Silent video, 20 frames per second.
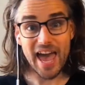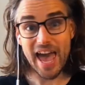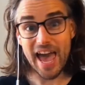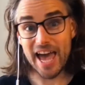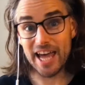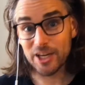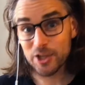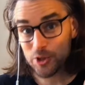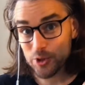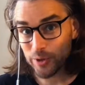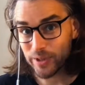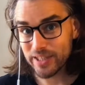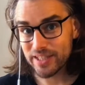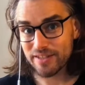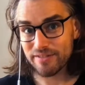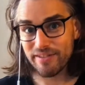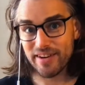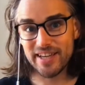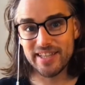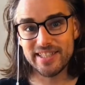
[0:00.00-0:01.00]
Android
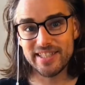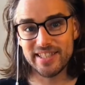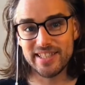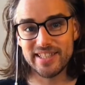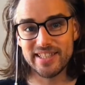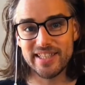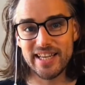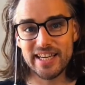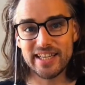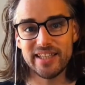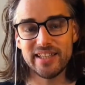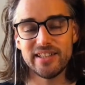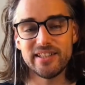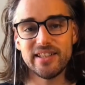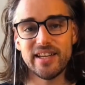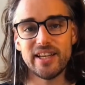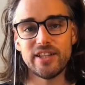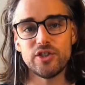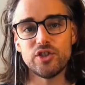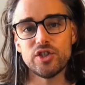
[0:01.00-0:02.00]
device in a second
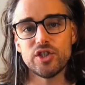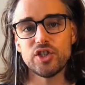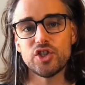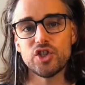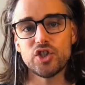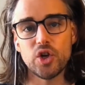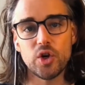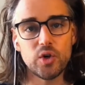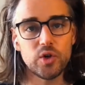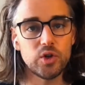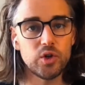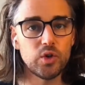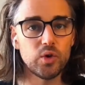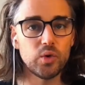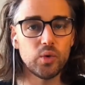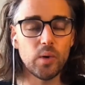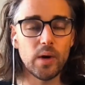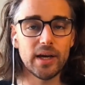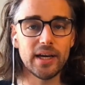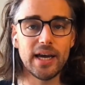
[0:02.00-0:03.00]
and just show
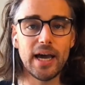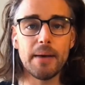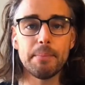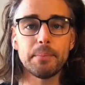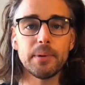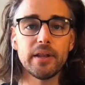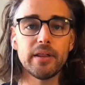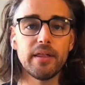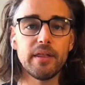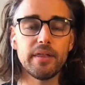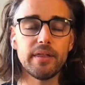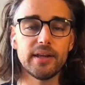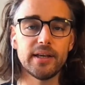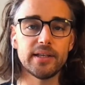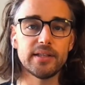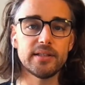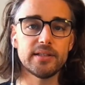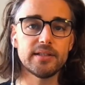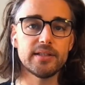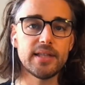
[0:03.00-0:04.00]
you a couple of the
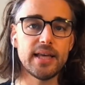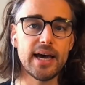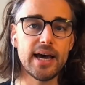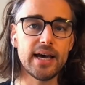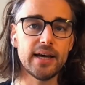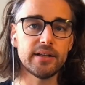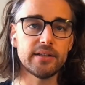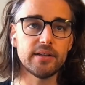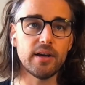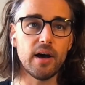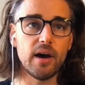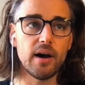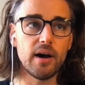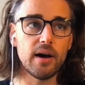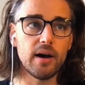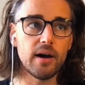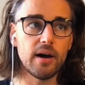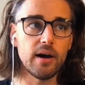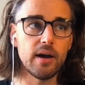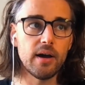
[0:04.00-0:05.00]
things that
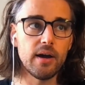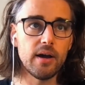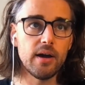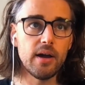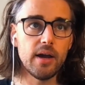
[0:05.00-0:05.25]
are